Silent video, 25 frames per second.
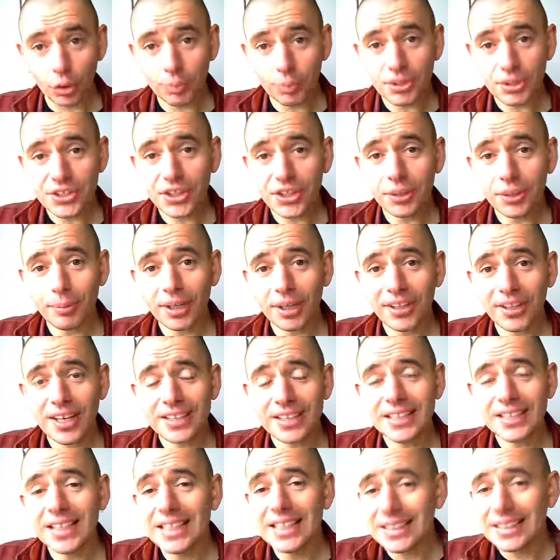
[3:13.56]
don't be scared by
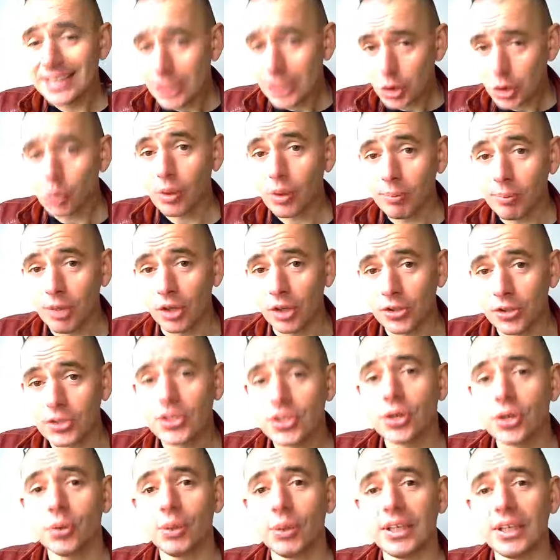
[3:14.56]
that, it takes three
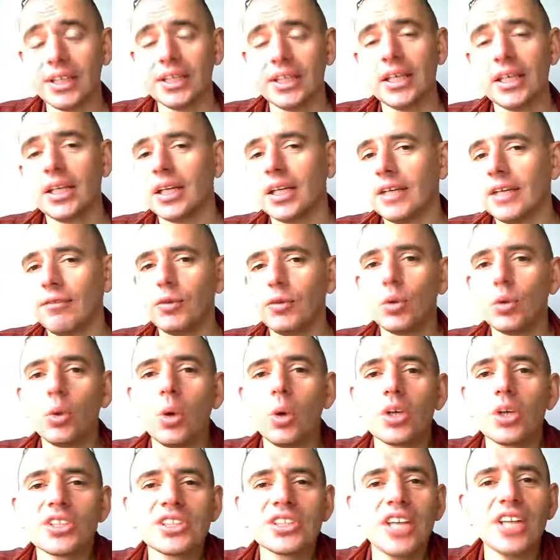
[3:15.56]
months, really. If
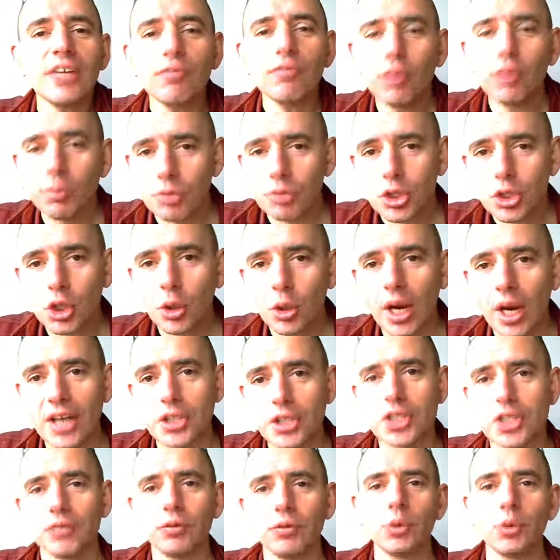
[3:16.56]
you start from
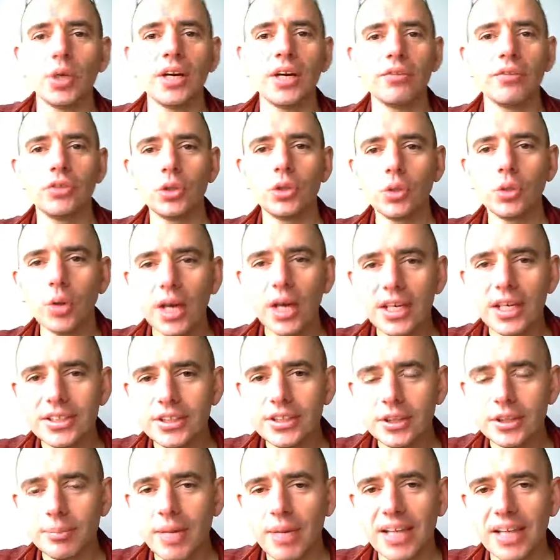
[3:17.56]
scratch, if you have no
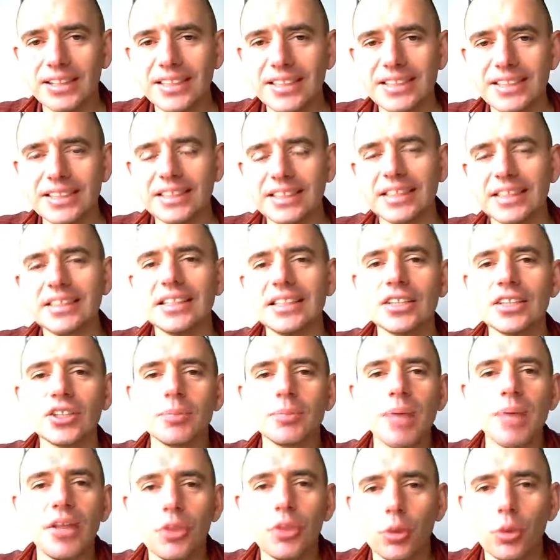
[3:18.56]
idea about dating, it
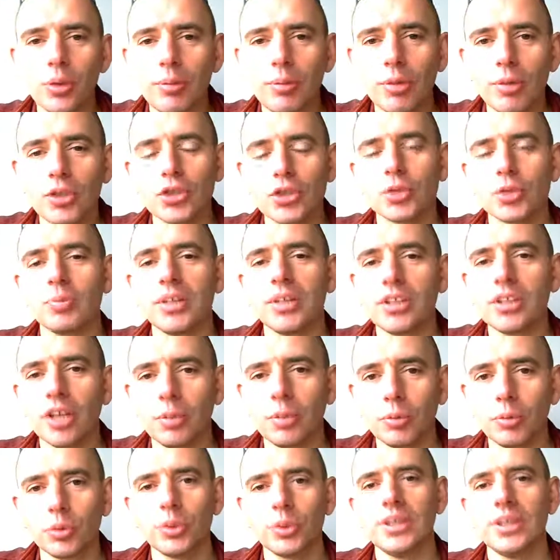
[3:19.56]
takes about three months to
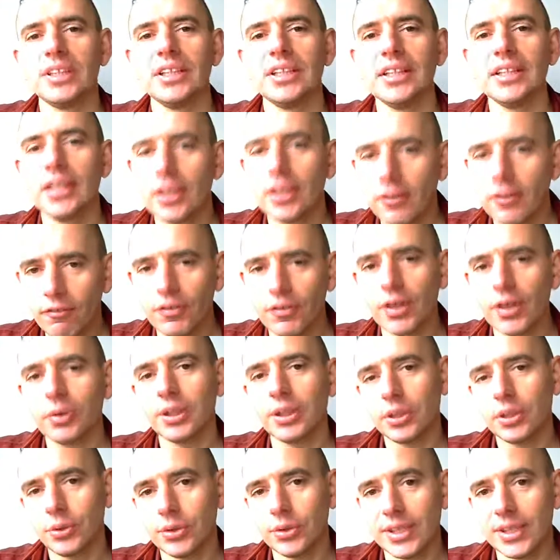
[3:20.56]
become really
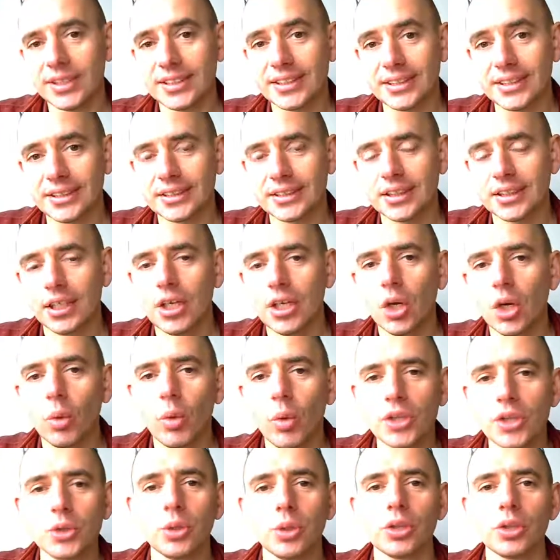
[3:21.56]
very good at it.
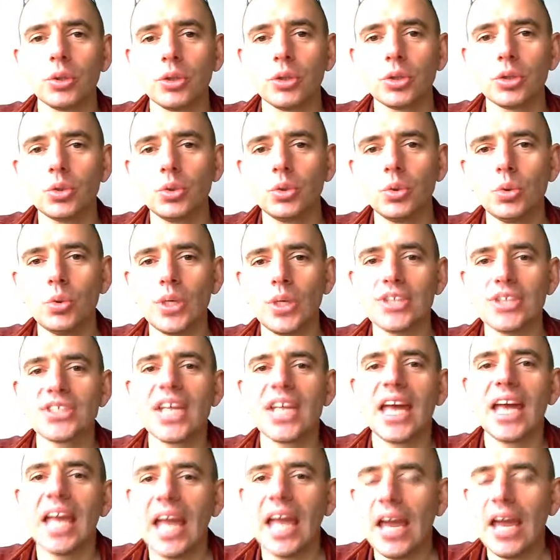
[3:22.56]
What you are going to do
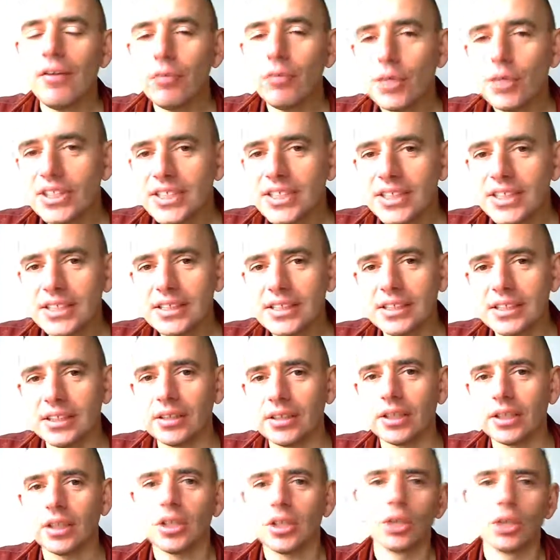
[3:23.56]
is every
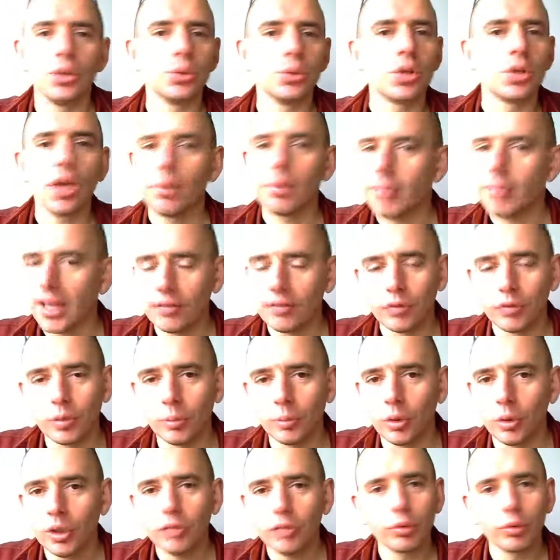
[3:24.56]
day you come
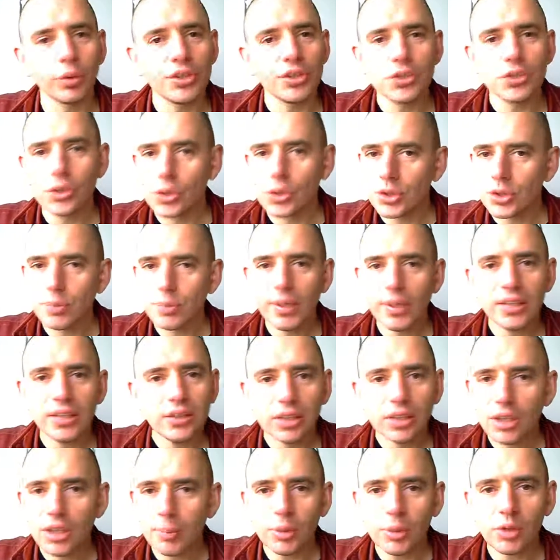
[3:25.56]
back from work, for instance, you
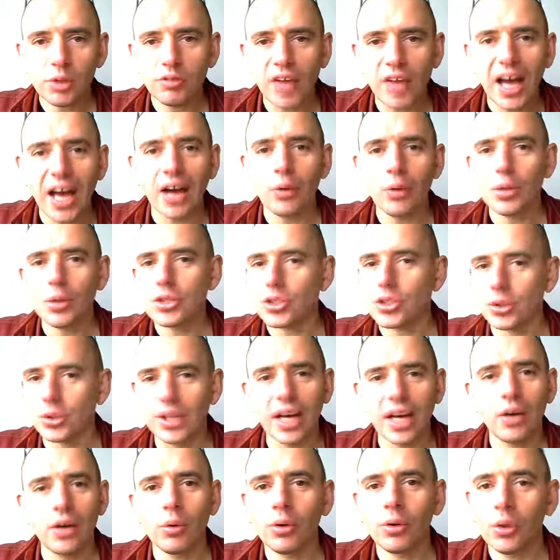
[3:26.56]
spend a couple of
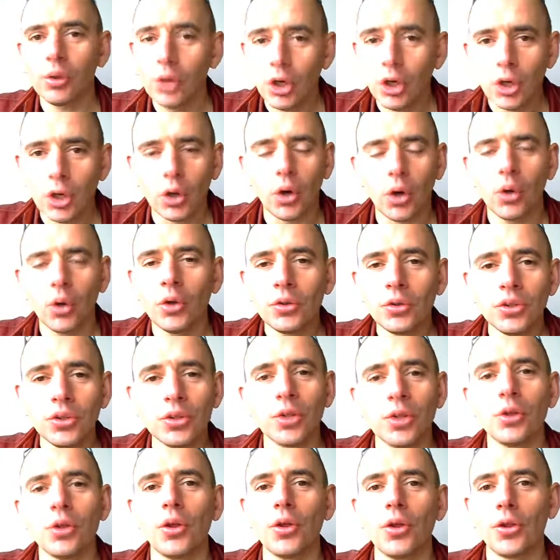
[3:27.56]
hours, an hour
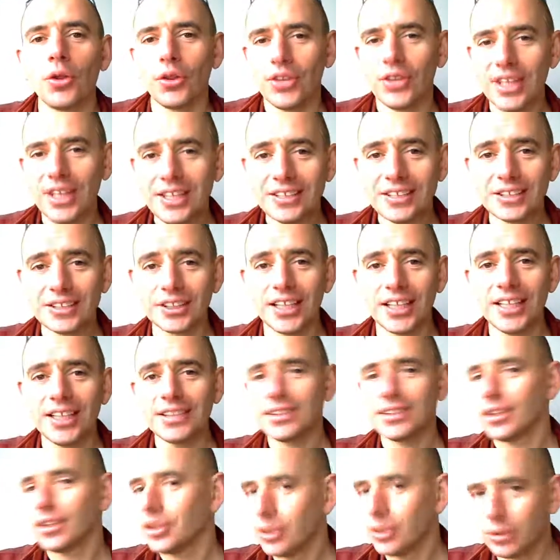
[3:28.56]
on the
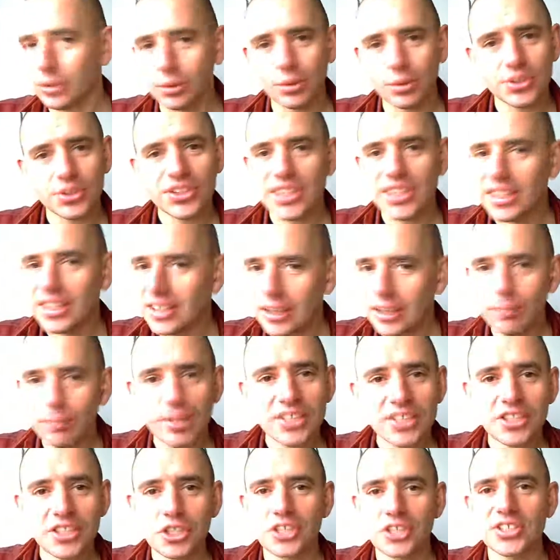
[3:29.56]
internet, you know,
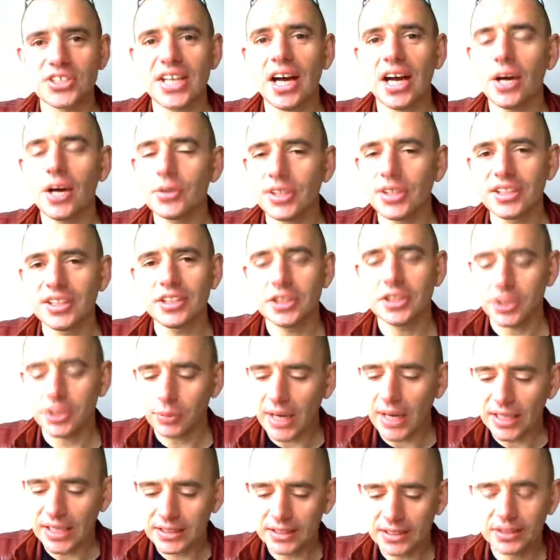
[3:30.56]
sending messages out and
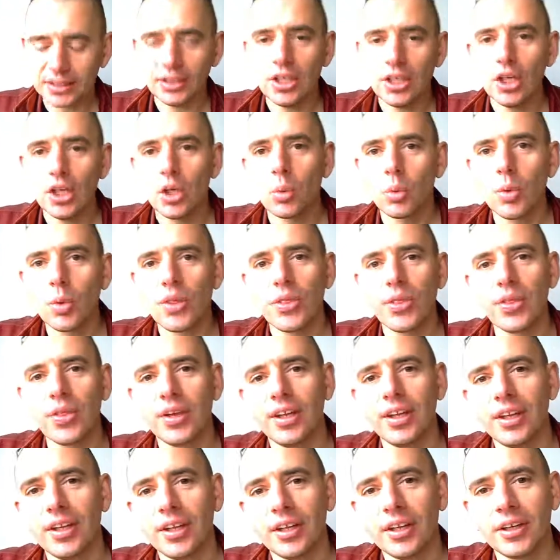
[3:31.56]
interacting
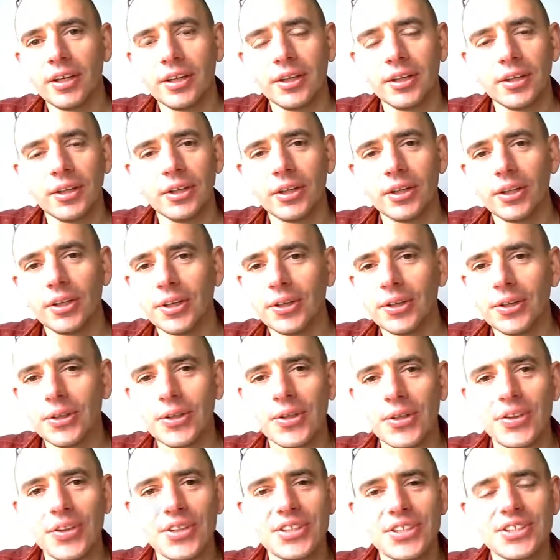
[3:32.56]
within
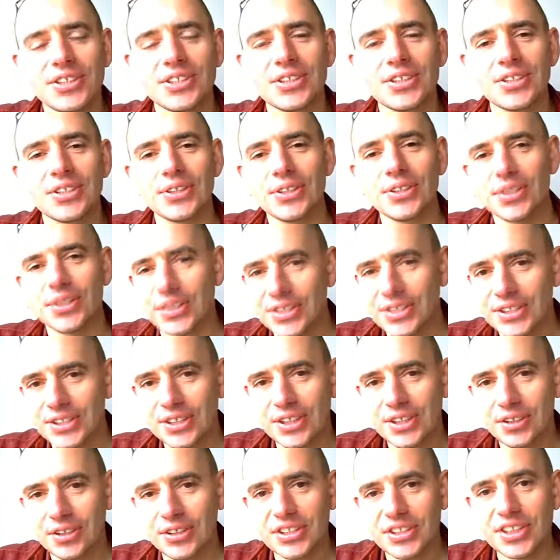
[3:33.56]
uh, this, uh,
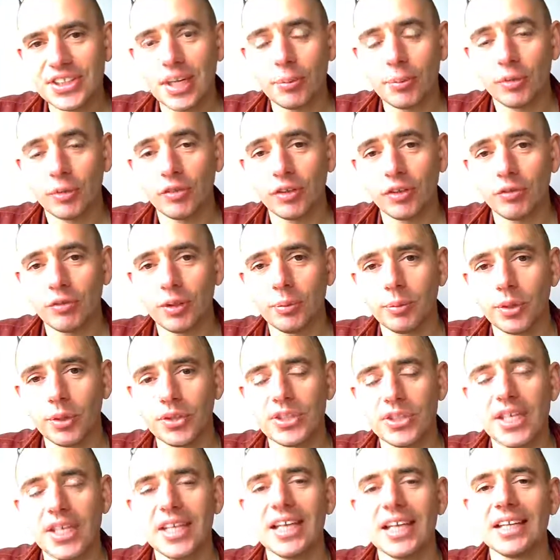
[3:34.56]
this, this type of
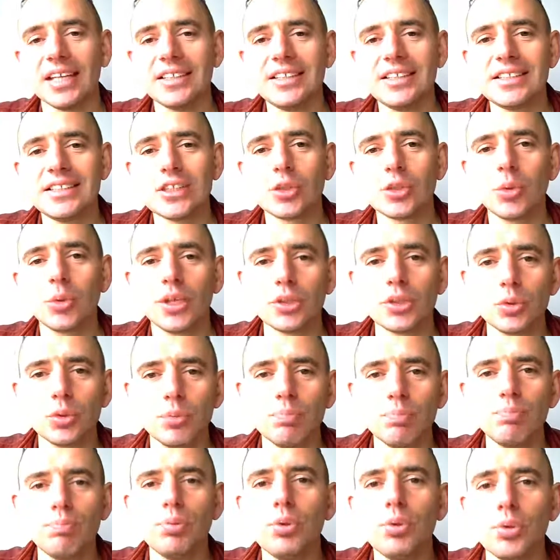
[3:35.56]
environment. And this is
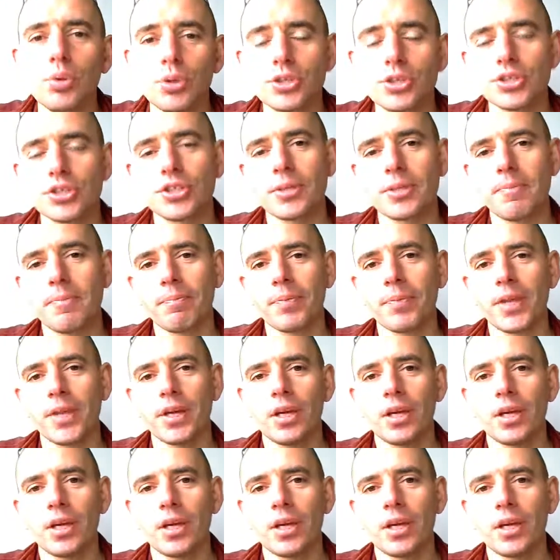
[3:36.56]
going to boost